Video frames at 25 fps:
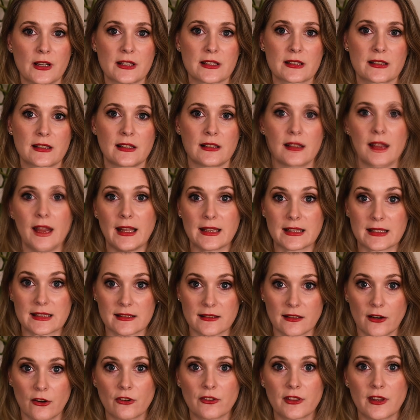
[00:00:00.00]
cells and
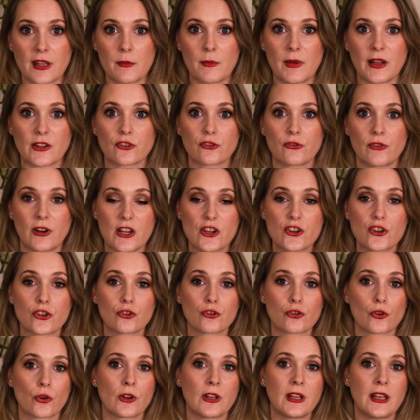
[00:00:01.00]
start their maturation
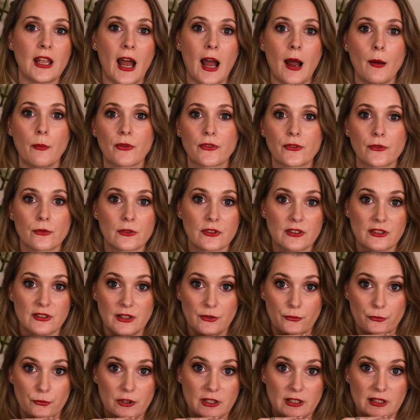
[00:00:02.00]
journey up through the
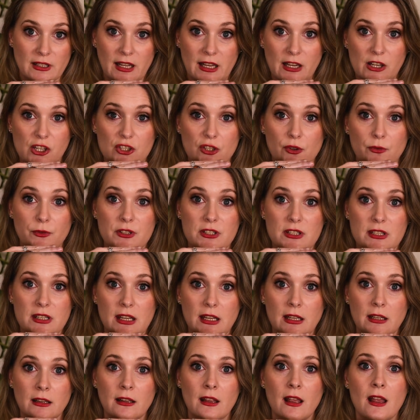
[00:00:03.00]
different layers of the
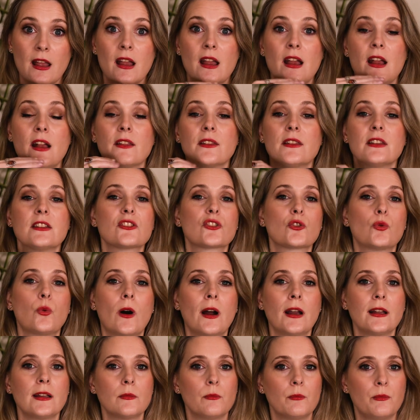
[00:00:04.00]
skin, this
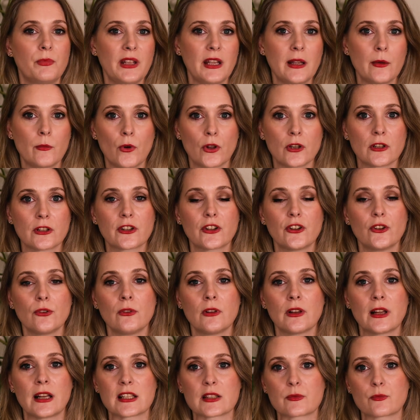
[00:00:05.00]
quite big molecule
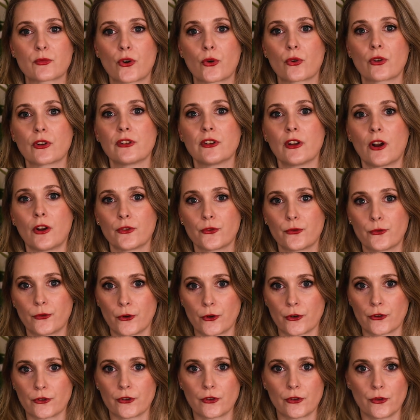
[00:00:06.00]
gets broken down
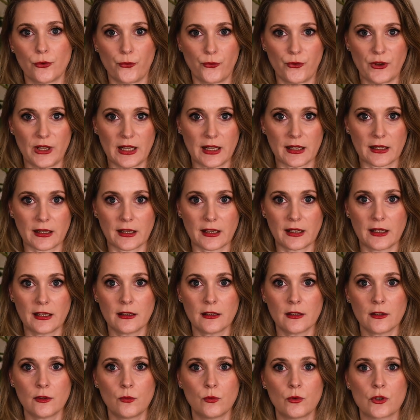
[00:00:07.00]
first to
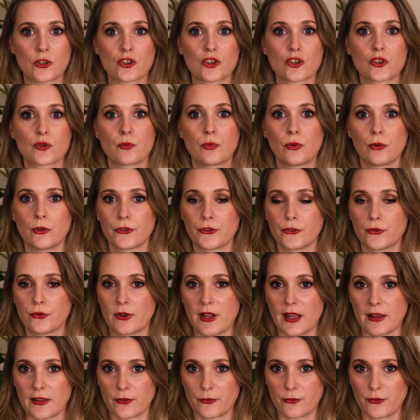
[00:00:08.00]
filaggrin, which pulls
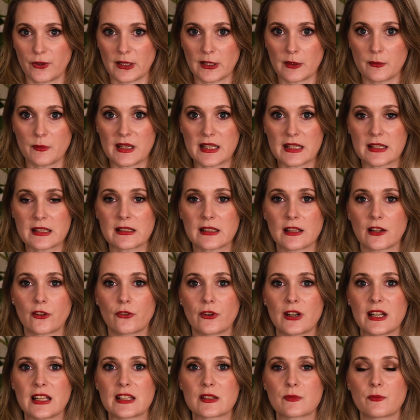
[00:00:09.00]
together filaments and
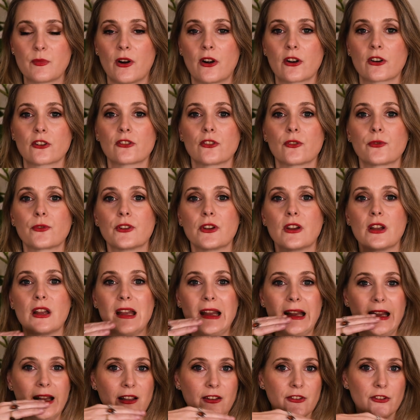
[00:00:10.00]
creates parts of the
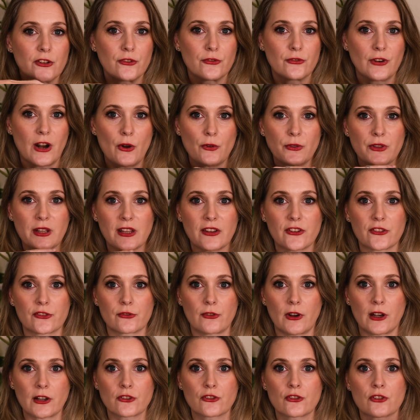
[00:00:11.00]
surrounding
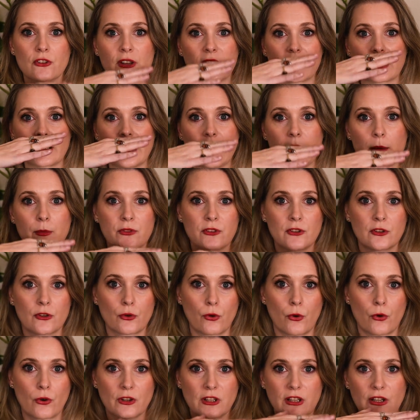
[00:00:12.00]
structure that keeps the
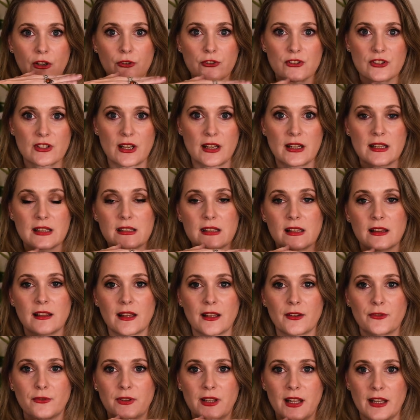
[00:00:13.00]
corneocytes in their
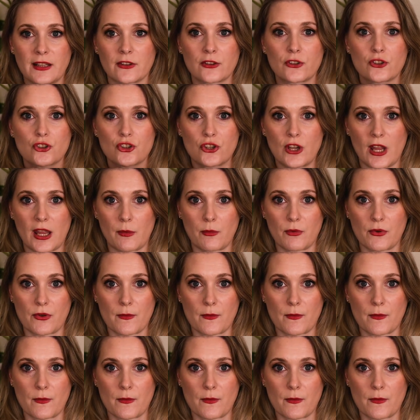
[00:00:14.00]
flattened shape.